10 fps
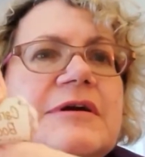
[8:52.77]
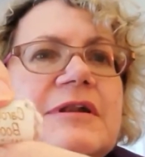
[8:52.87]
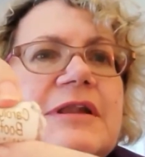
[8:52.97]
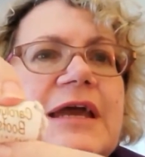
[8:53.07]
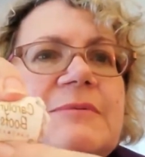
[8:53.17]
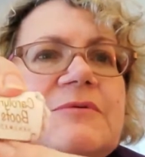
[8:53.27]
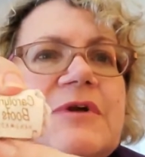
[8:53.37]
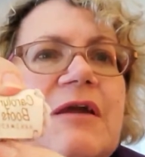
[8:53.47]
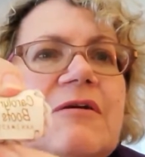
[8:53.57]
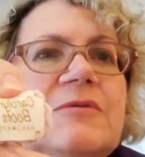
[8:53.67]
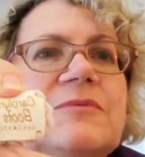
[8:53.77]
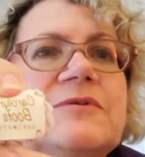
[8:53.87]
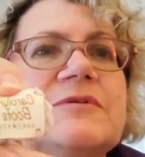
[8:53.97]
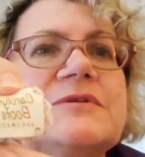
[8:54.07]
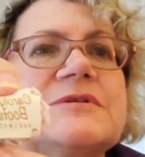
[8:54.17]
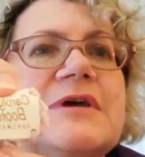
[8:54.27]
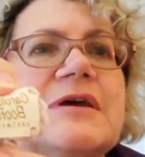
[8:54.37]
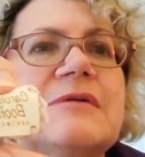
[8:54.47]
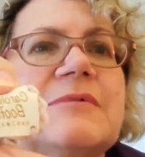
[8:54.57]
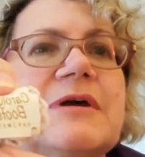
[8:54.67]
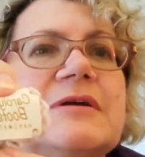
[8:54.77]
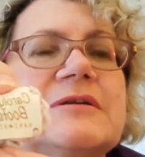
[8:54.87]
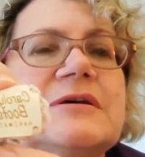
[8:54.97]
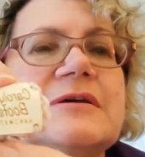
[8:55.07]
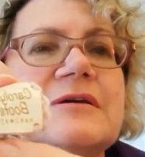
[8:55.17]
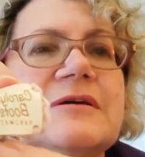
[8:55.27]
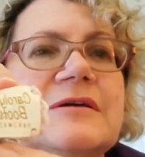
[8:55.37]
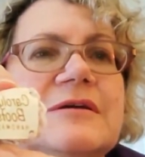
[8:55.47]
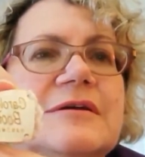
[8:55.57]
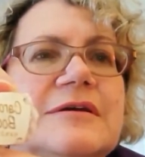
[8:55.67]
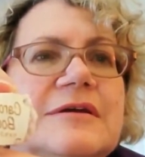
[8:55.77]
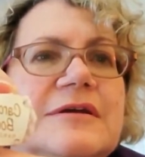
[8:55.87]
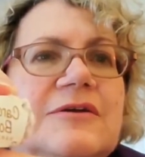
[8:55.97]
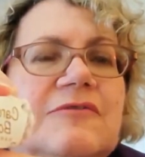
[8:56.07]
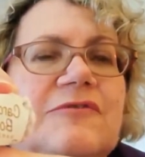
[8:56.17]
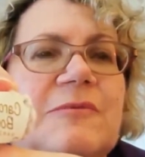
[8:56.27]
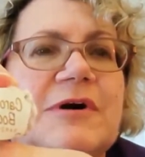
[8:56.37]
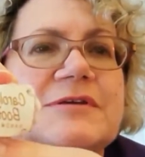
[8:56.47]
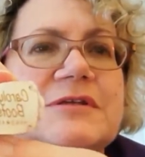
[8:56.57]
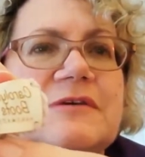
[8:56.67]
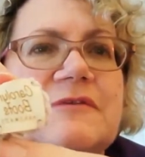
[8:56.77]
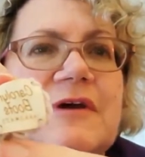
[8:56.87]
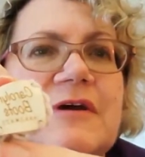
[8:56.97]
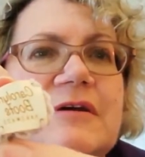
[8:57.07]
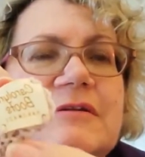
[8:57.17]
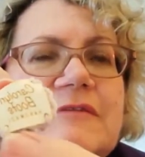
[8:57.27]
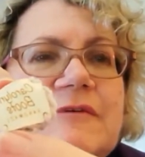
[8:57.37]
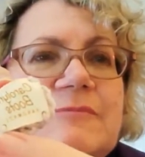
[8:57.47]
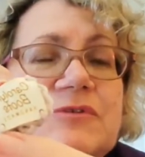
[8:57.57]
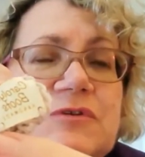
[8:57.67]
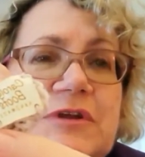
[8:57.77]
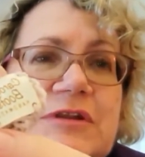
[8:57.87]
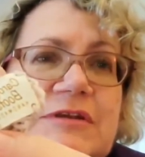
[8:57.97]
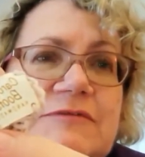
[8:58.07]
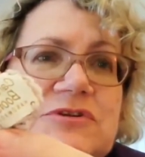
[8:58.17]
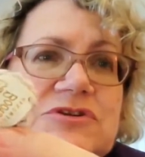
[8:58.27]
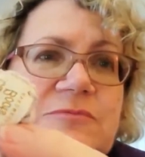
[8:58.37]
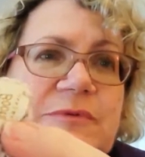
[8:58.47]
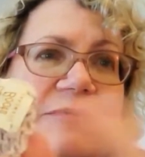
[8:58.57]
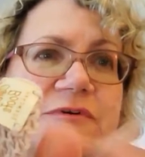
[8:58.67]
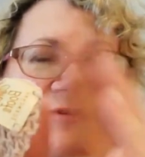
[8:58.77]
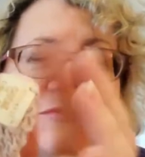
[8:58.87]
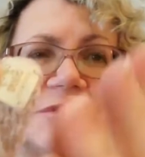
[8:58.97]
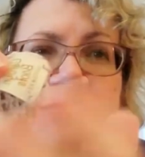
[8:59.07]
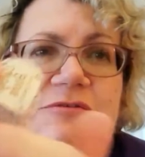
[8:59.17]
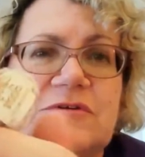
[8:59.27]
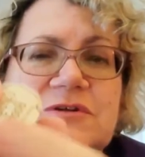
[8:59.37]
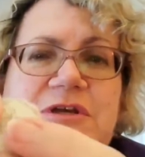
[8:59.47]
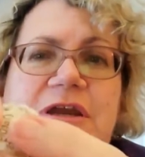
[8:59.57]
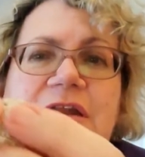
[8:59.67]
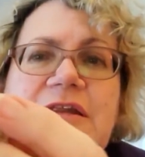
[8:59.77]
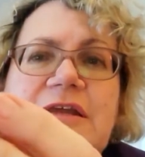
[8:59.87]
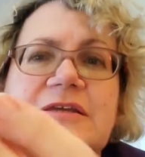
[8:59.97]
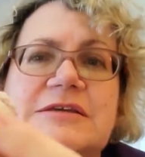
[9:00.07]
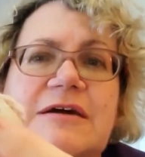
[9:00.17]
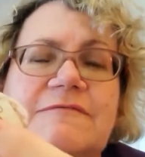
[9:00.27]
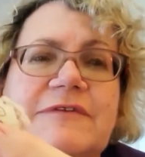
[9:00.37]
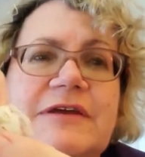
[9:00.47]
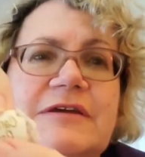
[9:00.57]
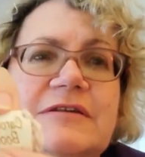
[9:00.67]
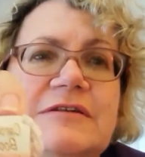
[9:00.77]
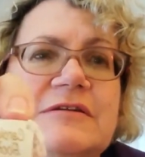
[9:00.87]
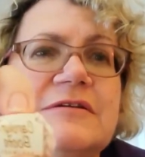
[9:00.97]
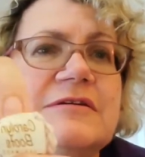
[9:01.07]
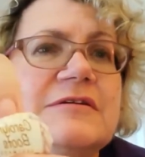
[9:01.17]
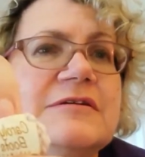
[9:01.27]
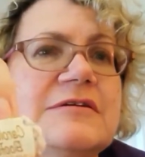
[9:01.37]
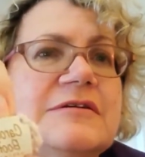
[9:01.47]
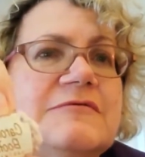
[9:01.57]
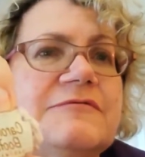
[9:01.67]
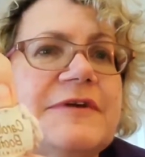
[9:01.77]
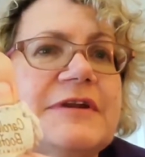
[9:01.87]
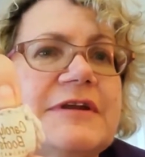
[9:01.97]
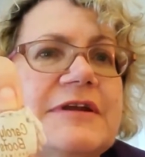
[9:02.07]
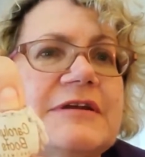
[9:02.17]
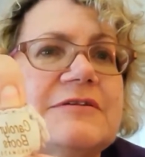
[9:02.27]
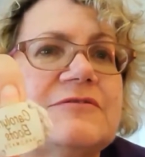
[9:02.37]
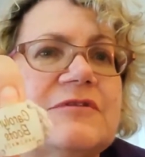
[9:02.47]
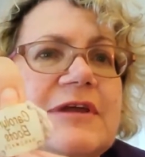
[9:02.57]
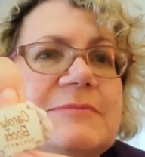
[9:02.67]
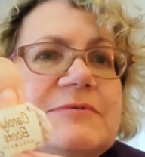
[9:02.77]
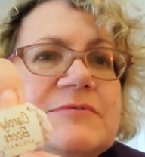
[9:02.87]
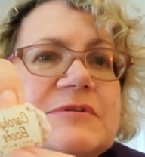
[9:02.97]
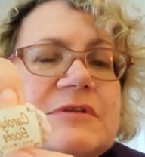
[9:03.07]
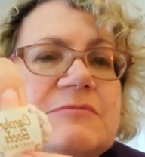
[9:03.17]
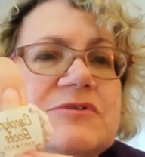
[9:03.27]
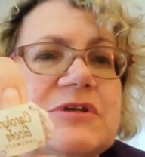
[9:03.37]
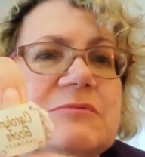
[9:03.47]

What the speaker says: label, Carolyn Boots Handmade, for my stuff. If I'm doing anything for the shop, I've got to knit and crochet. And these are vegan friendly little labels. They're machine